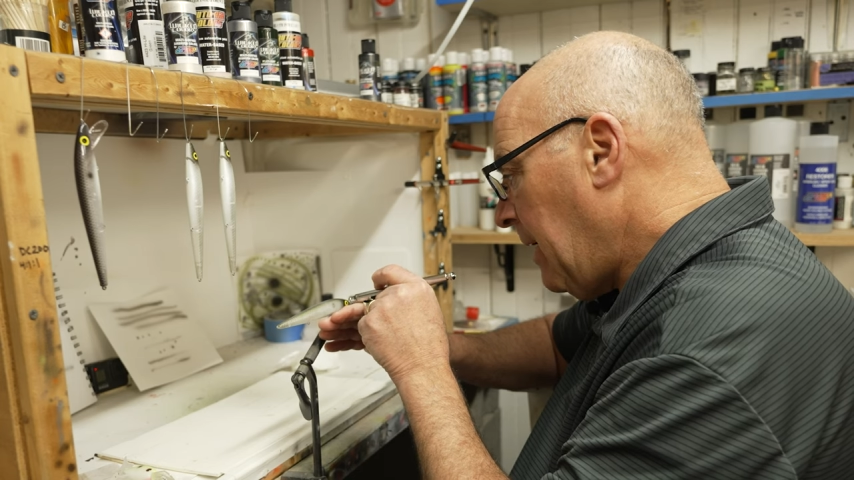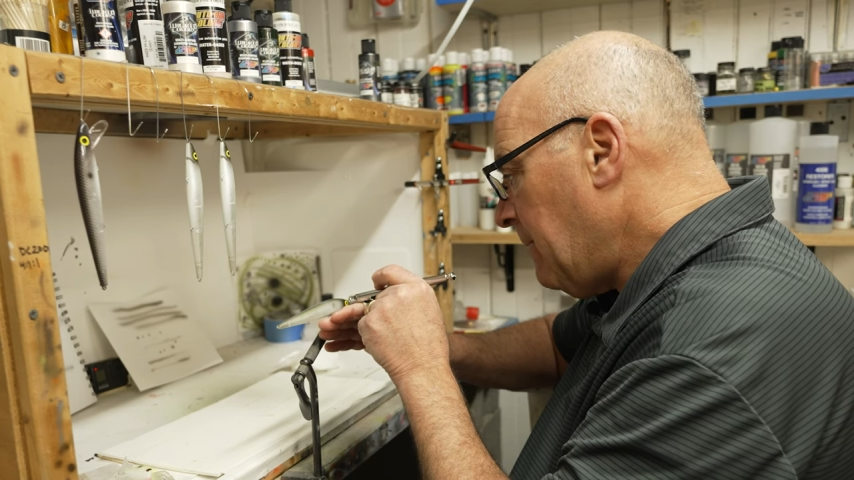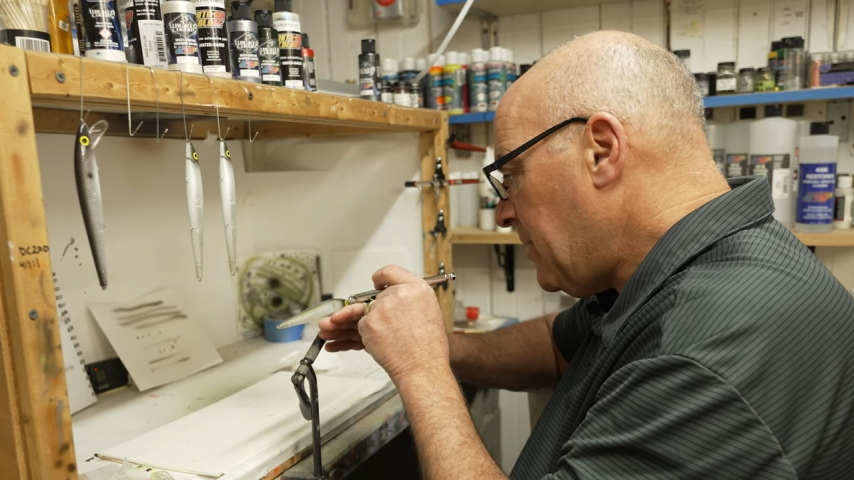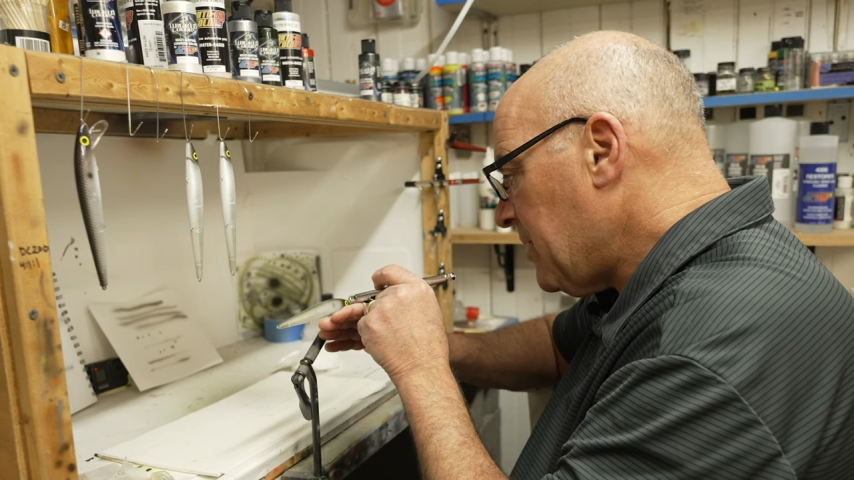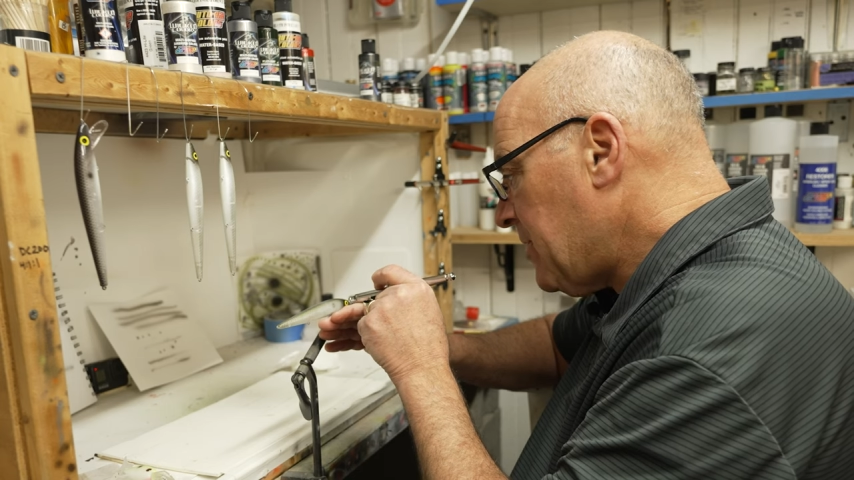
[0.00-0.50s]

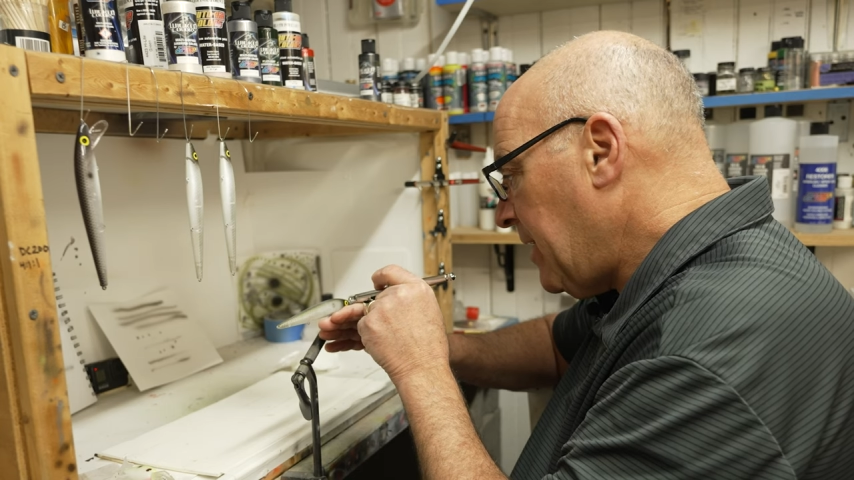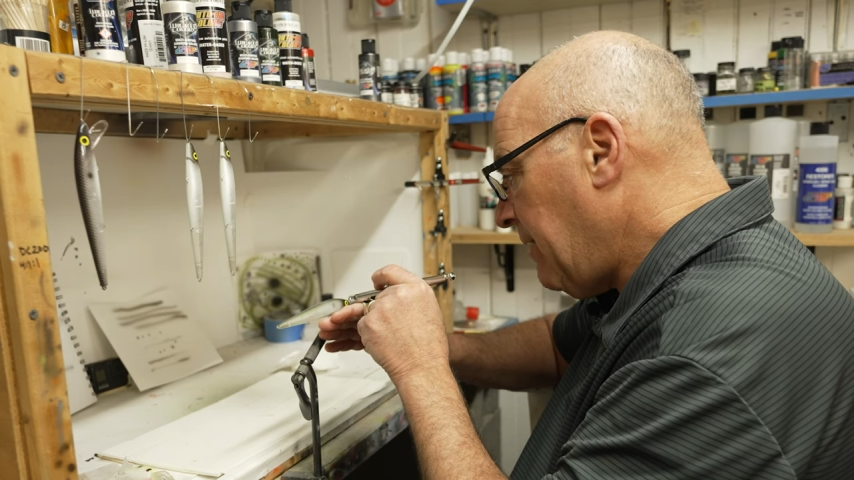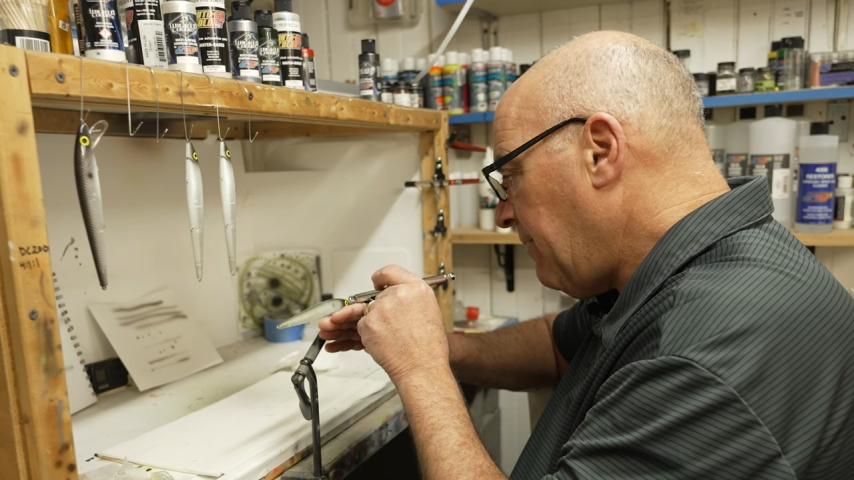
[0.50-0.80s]
I'm just gonna